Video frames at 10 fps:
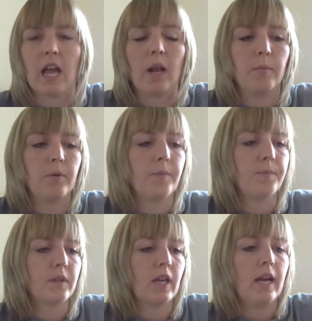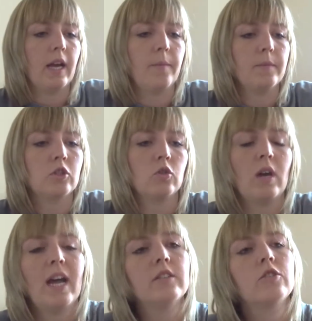help.
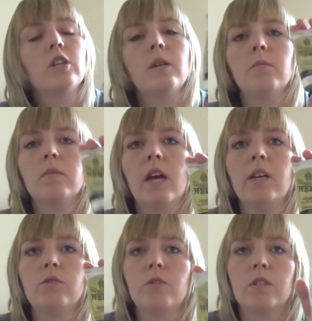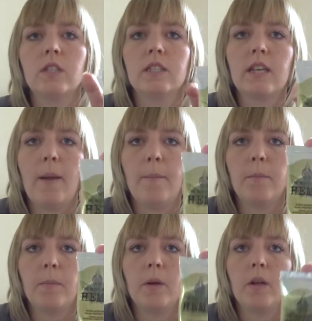So hand cream, I was using this
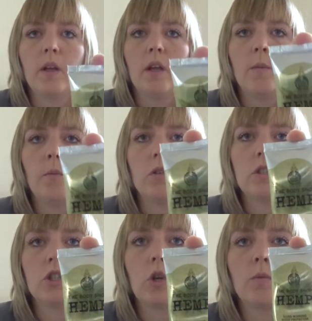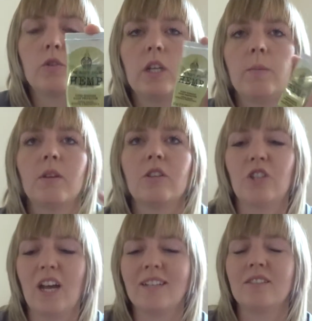hemp Body Shop cream, because
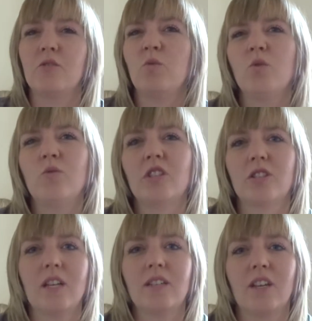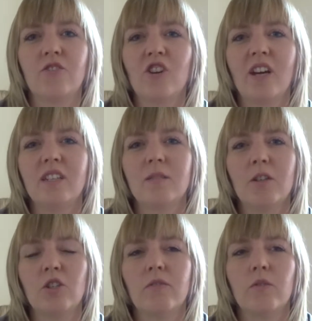your hands do just tend to get dry,
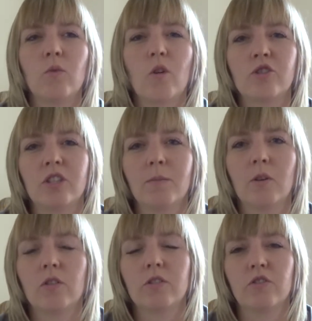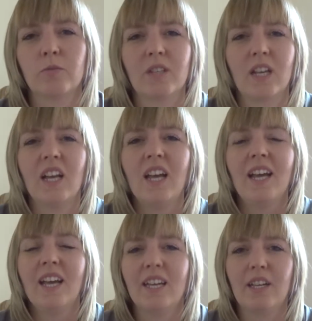especially if you're washing them a lot in the hospital
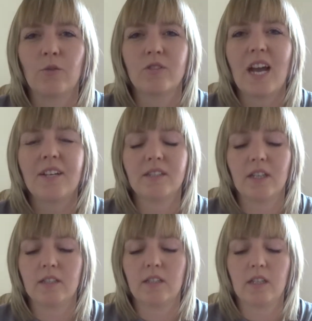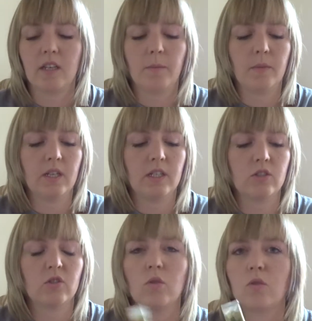and you're sanitising them,
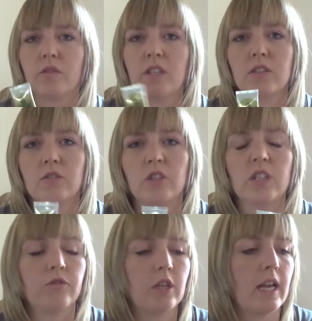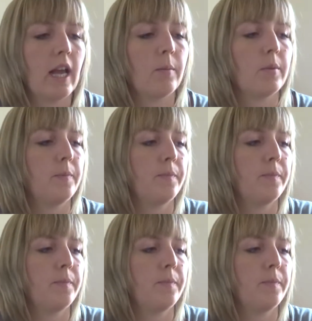so this did really help.